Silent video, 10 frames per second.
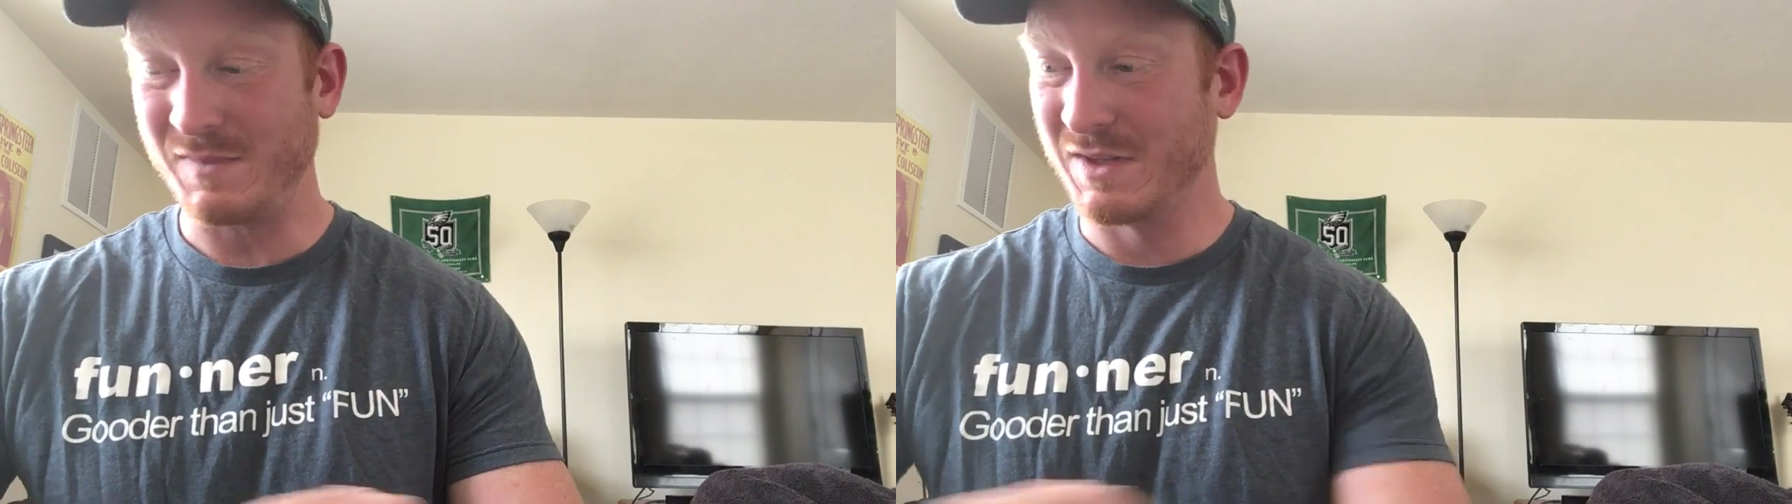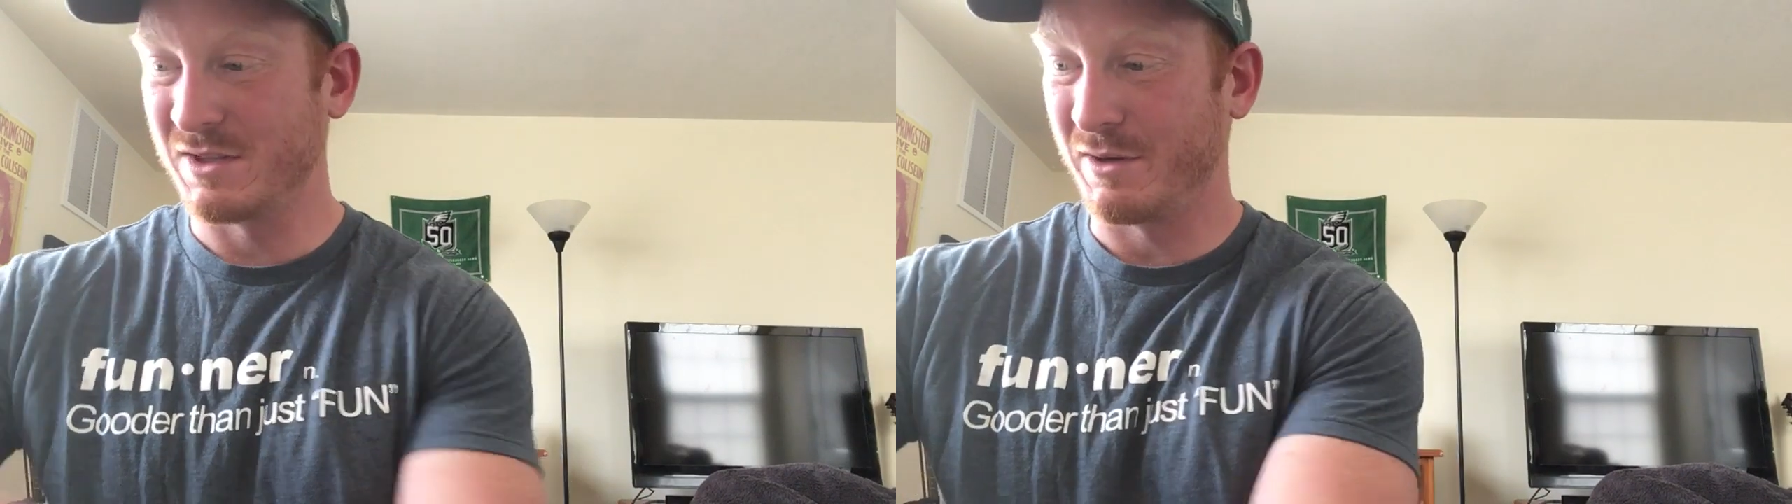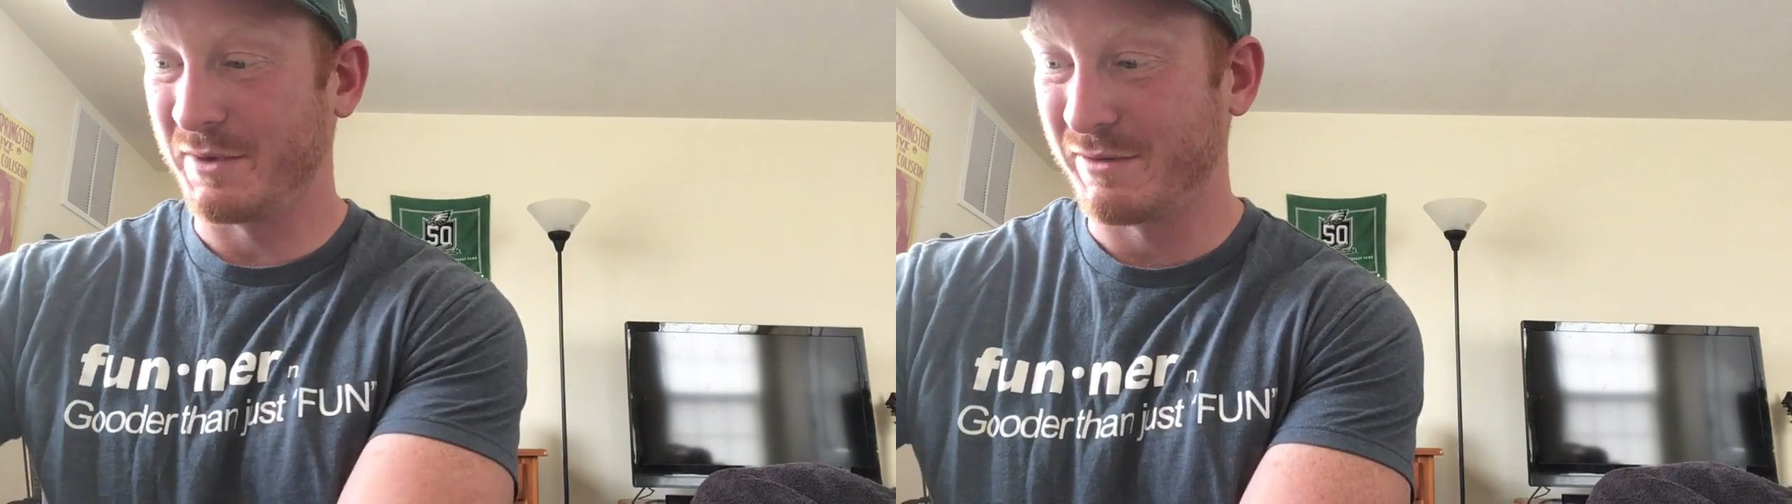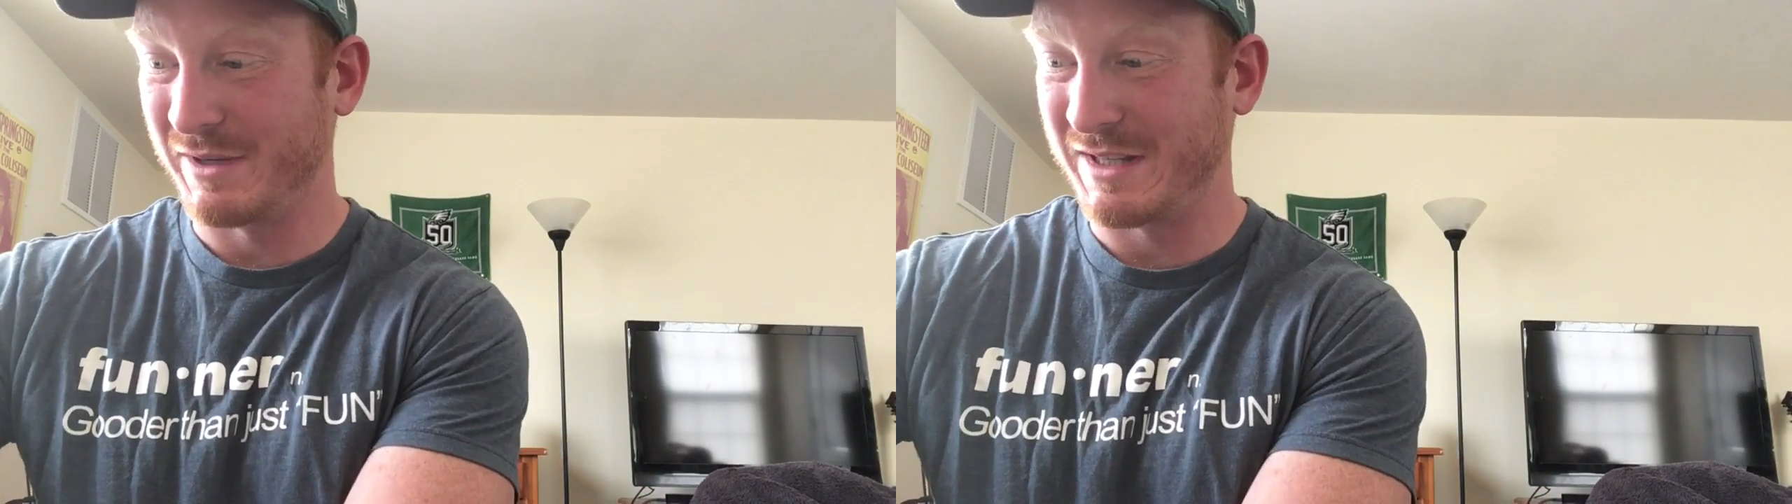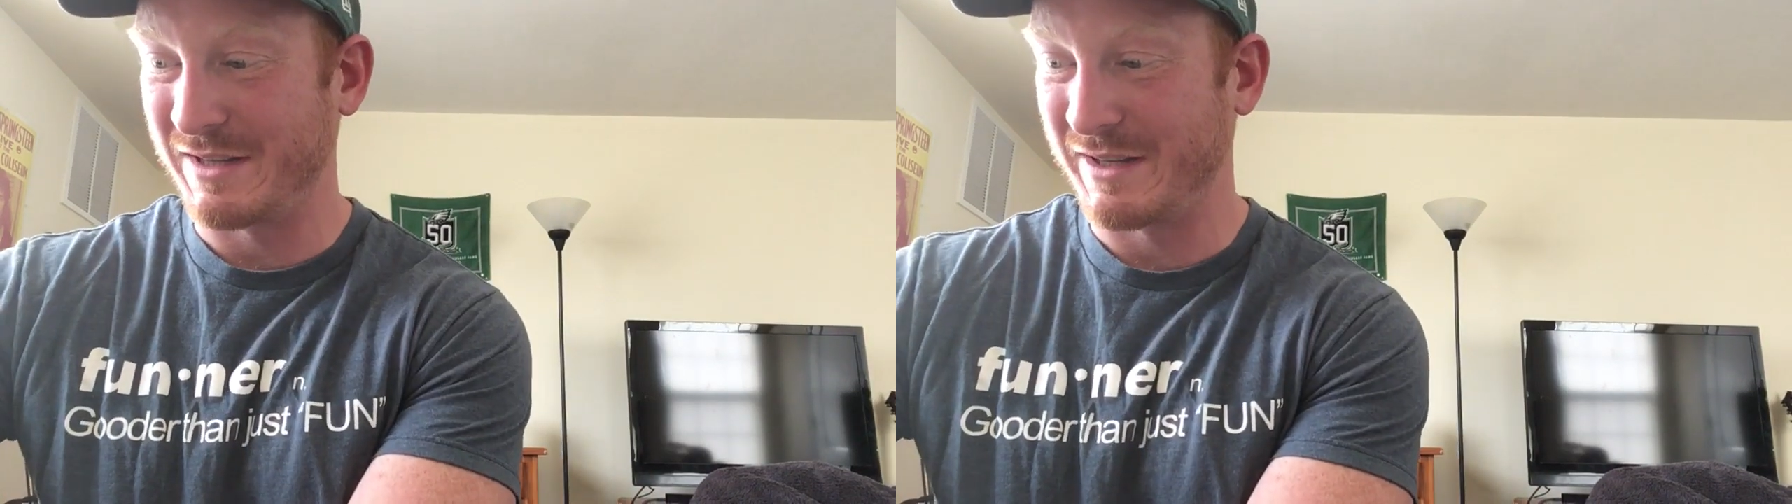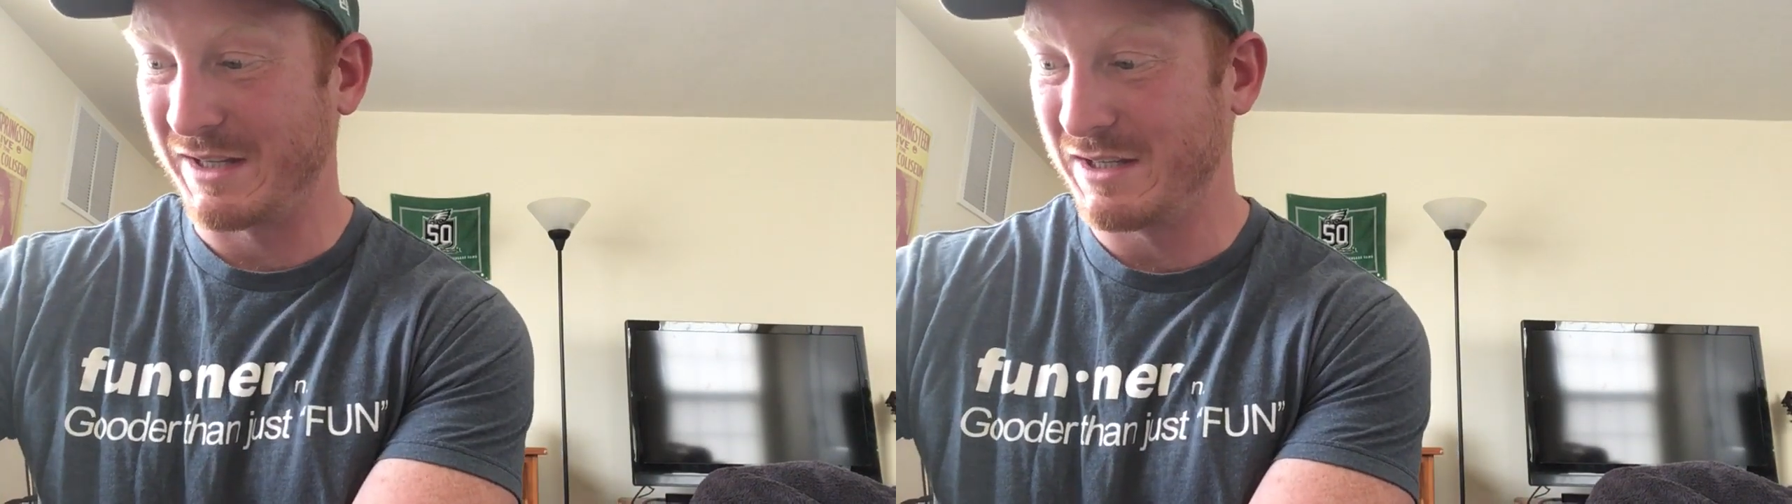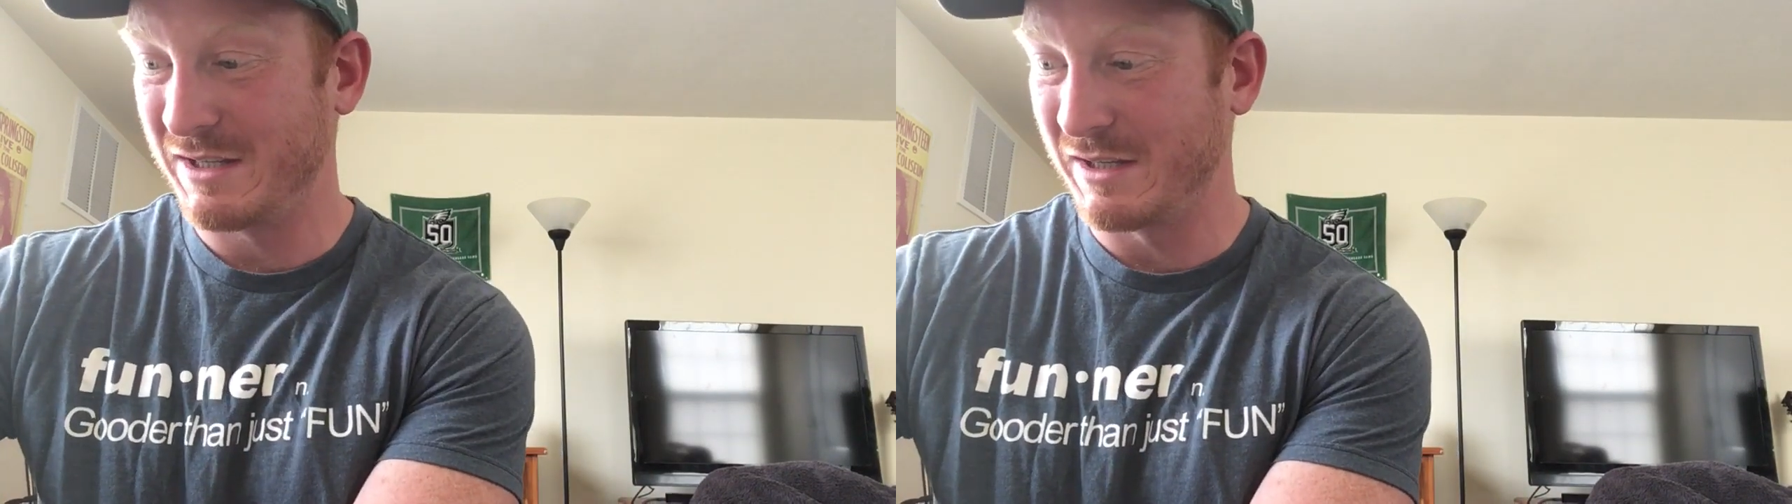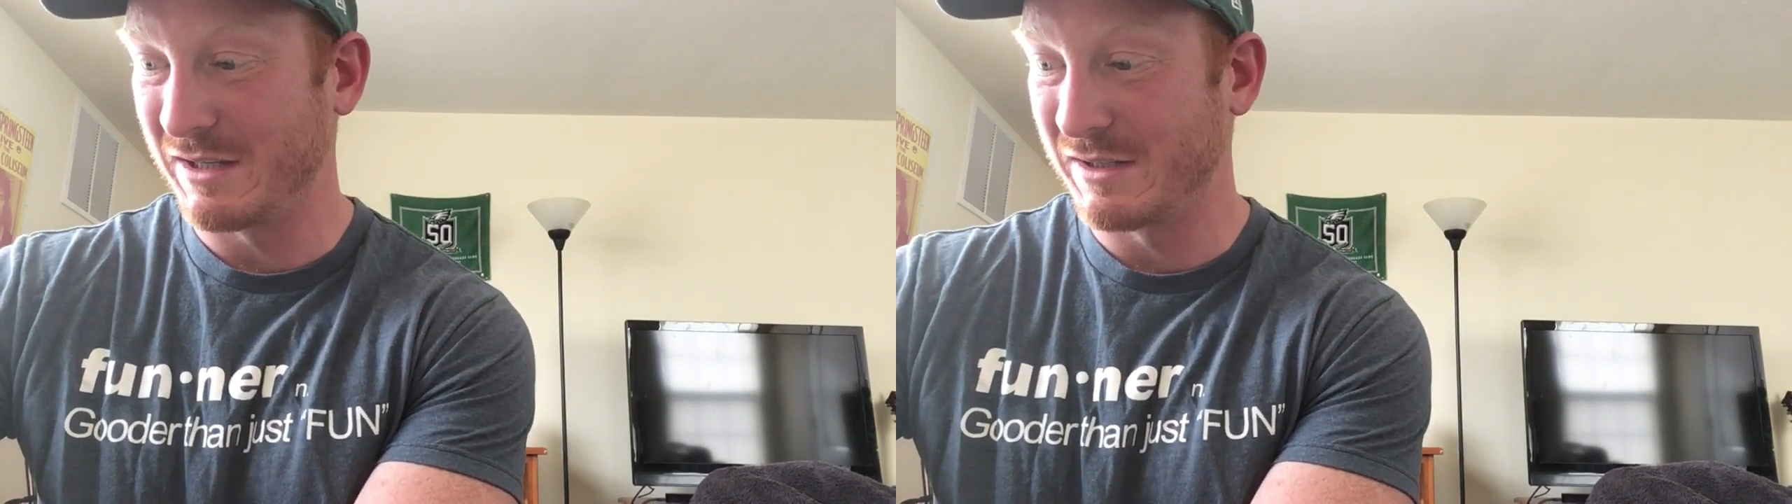So I'm going to write down that he
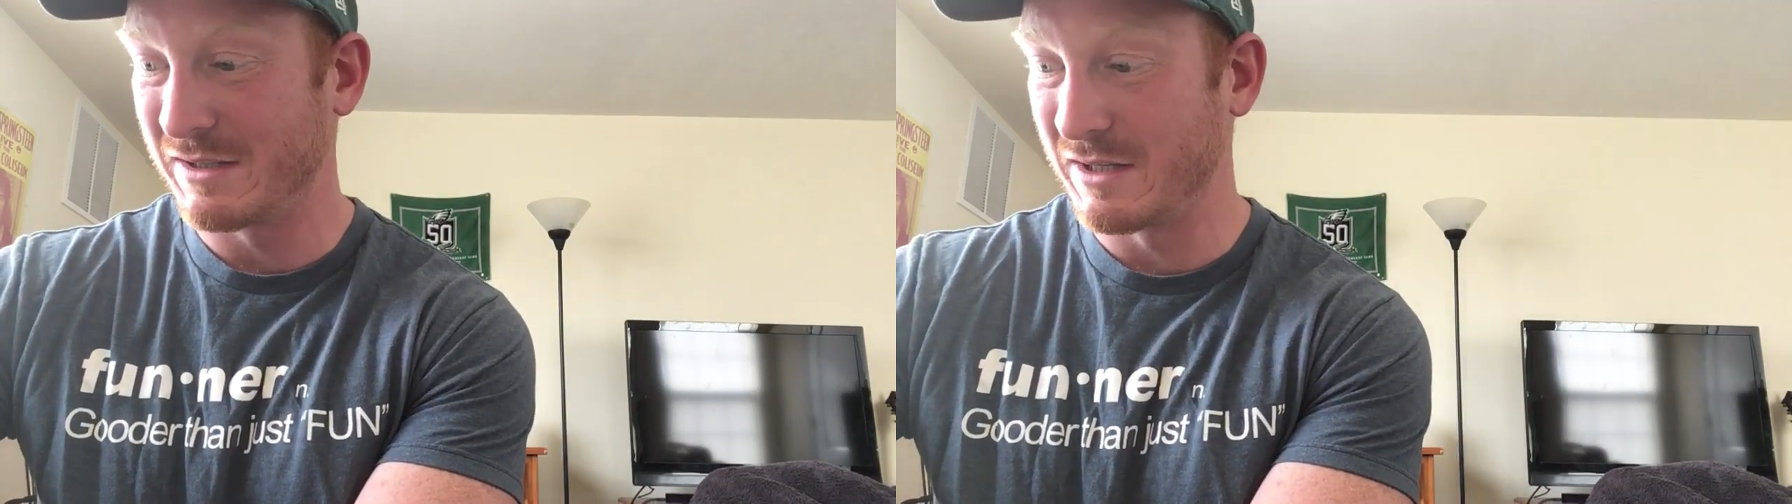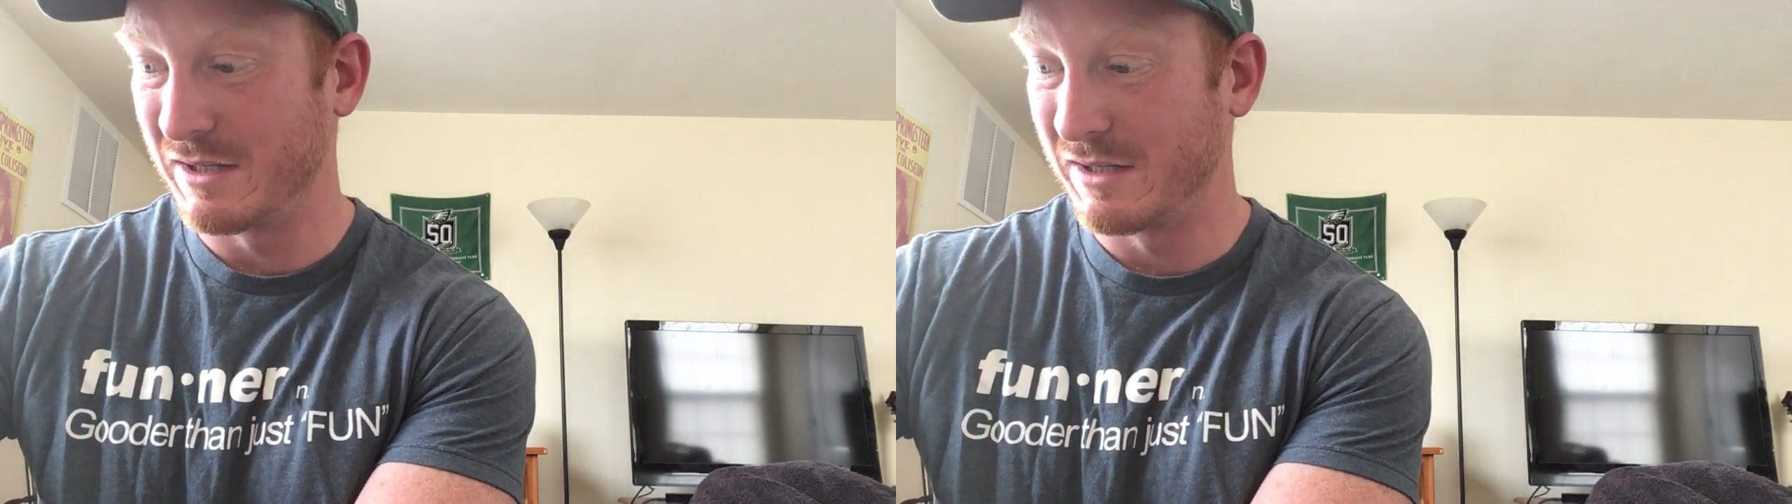is